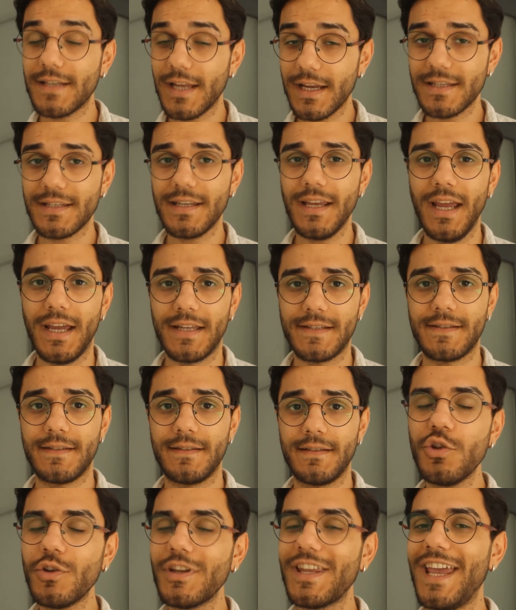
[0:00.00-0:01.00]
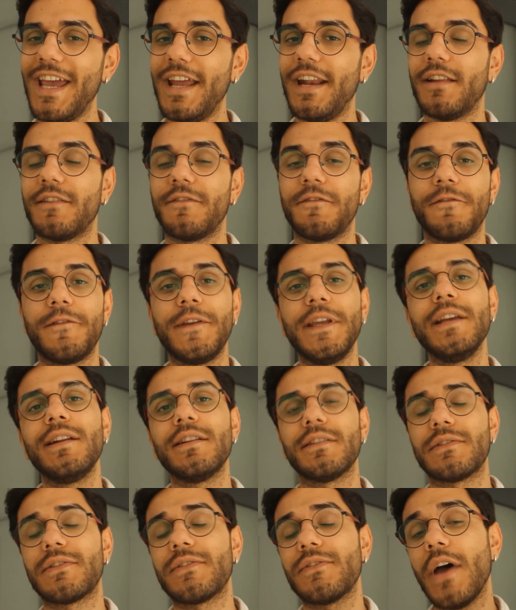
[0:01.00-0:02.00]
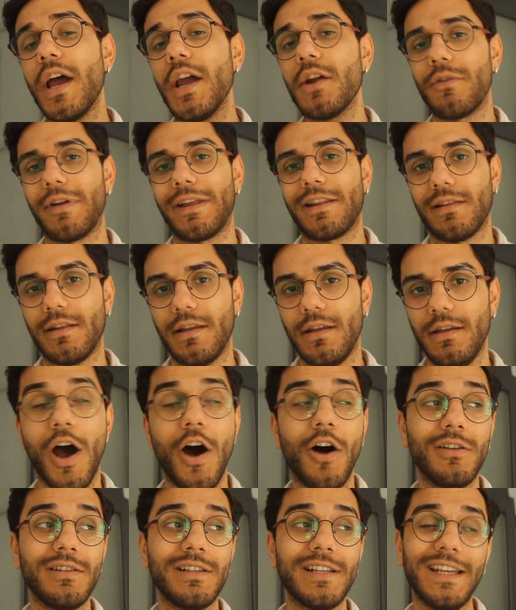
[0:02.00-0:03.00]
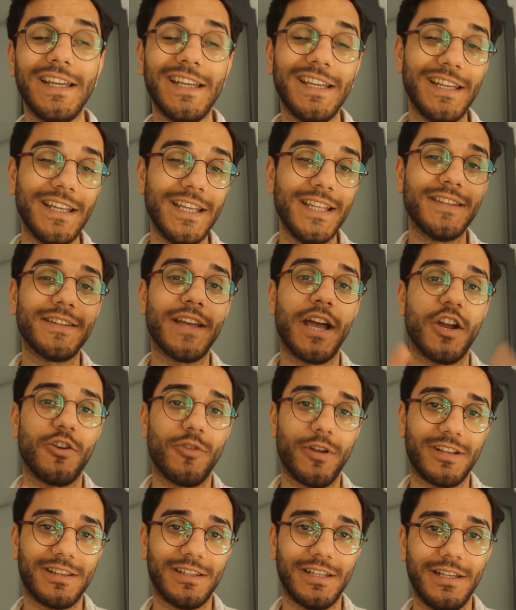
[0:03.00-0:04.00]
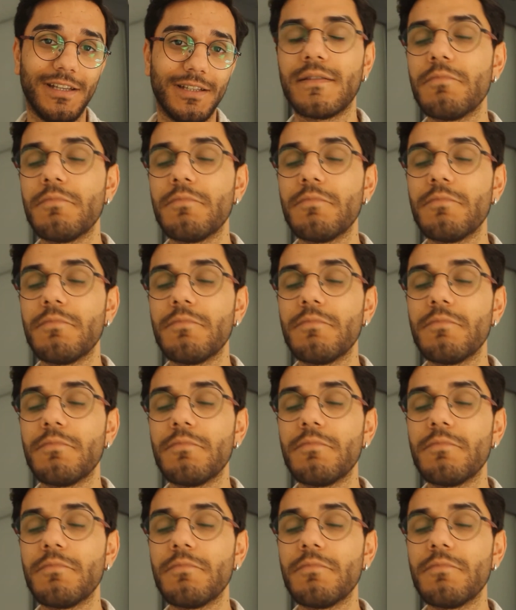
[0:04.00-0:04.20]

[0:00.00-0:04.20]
As I said, you cannot feel it directly, only indirectly.